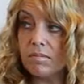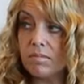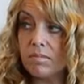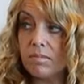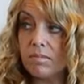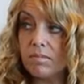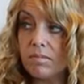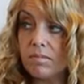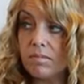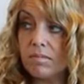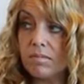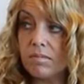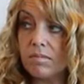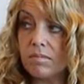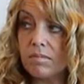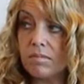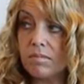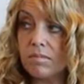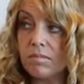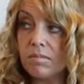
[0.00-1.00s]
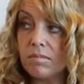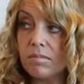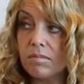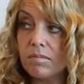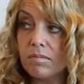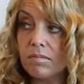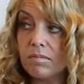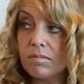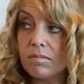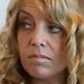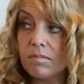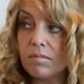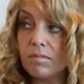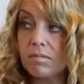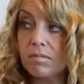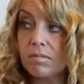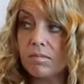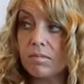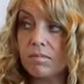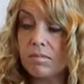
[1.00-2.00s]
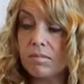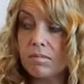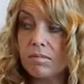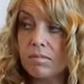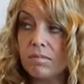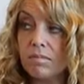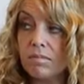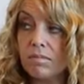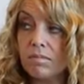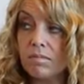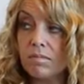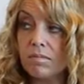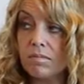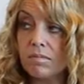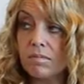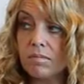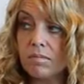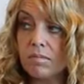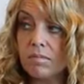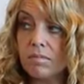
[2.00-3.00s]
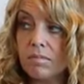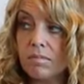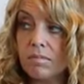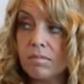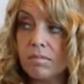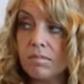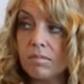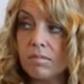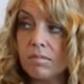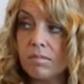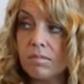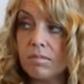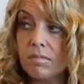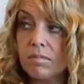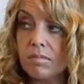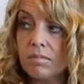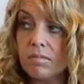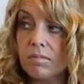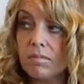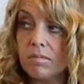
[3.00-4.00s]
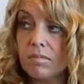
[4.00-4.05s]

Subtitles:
No words are spoken by the person on screen.